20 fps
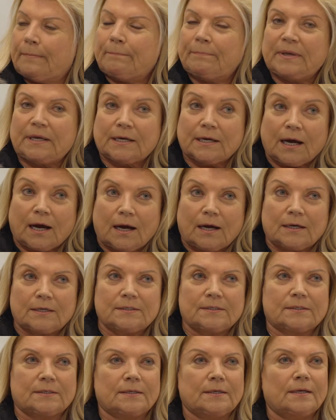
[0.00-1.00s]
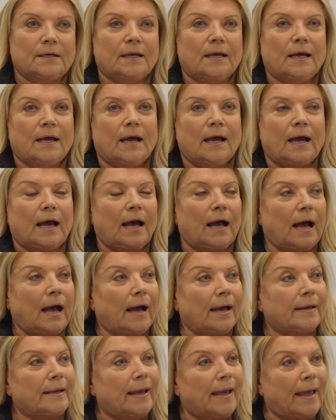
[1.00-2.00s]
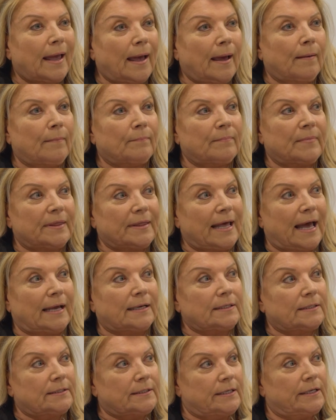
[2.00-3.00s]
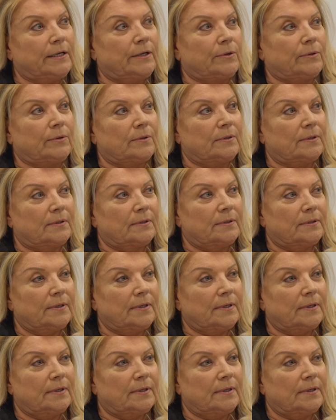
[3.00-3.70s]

because I am that deal